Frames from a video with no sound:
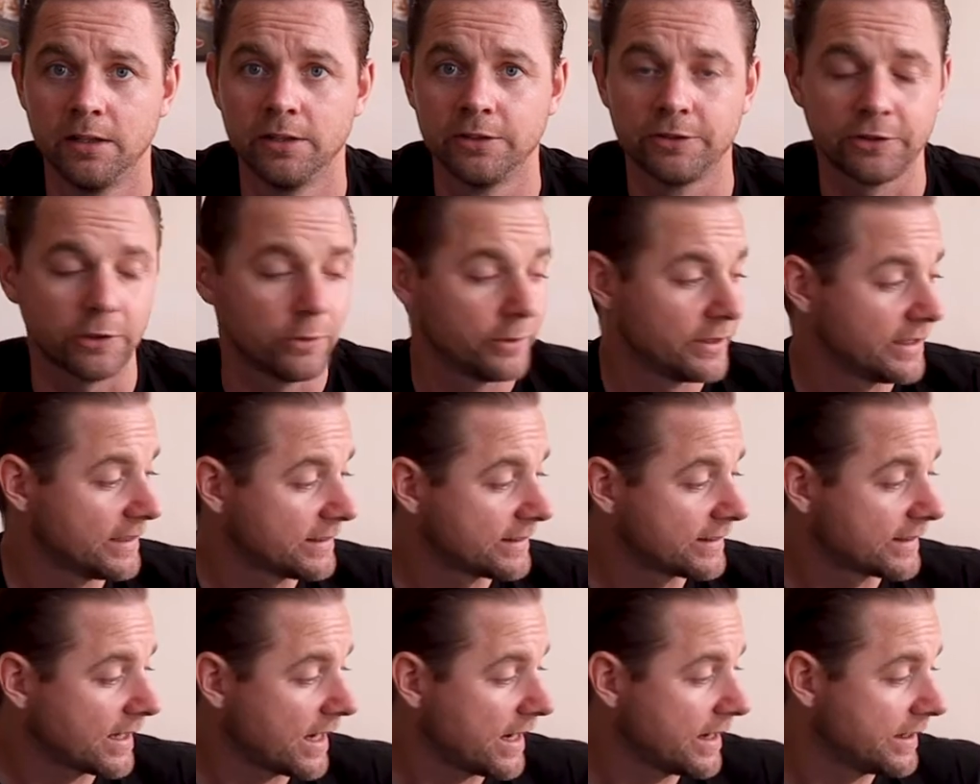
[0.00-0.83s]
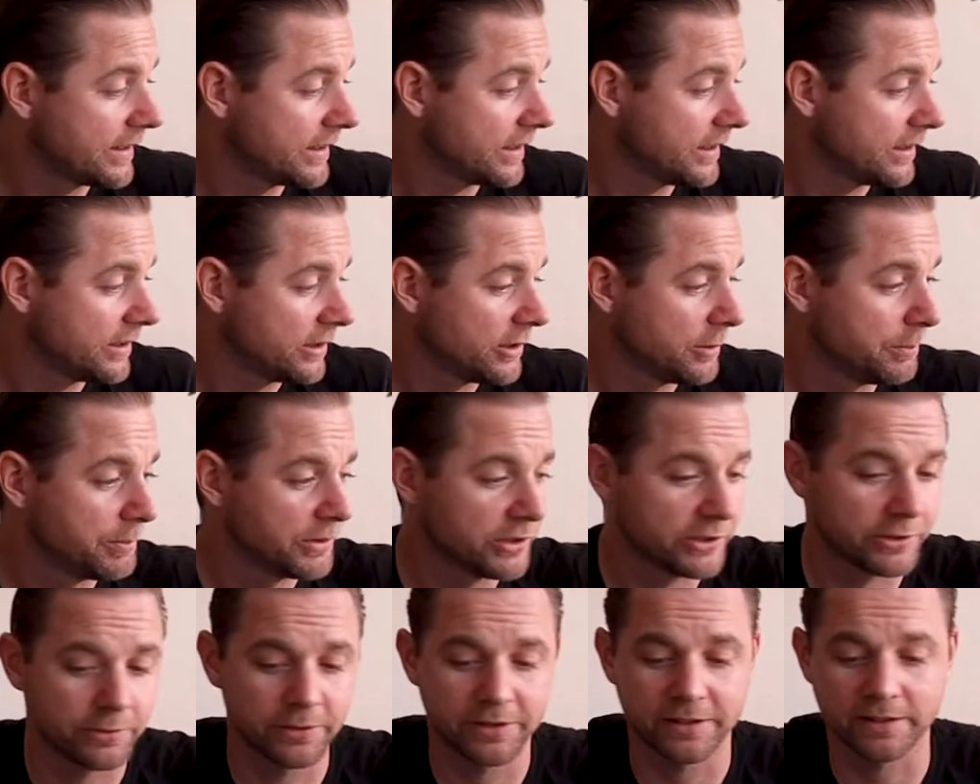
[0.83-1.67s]
So it is tiny, you
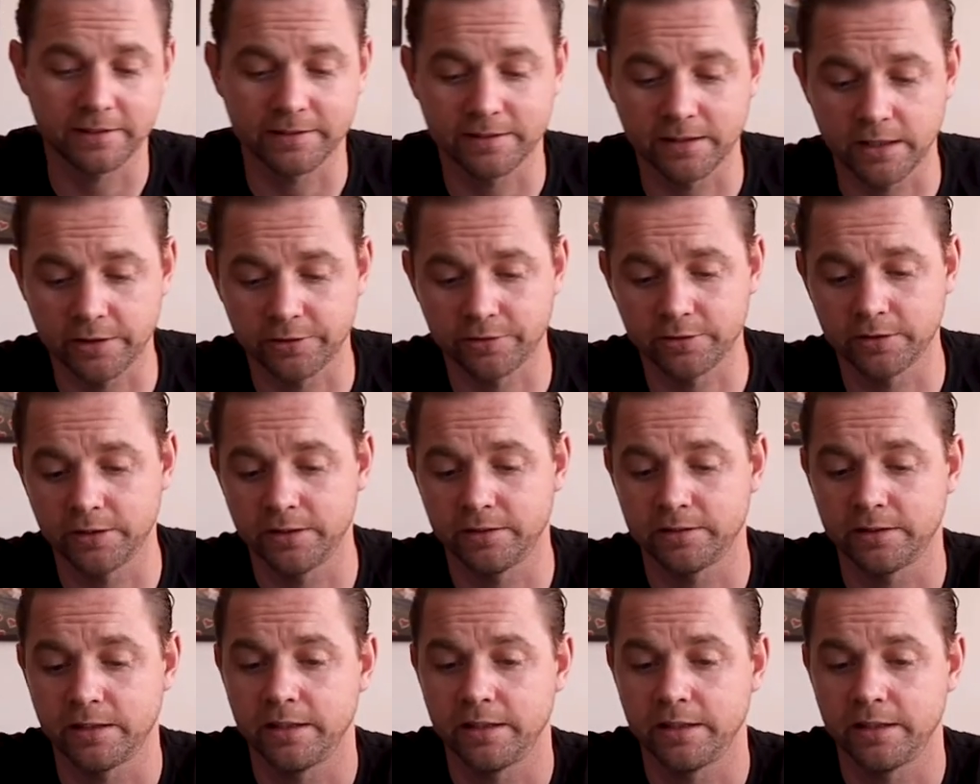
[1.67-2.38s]
build it with accessories,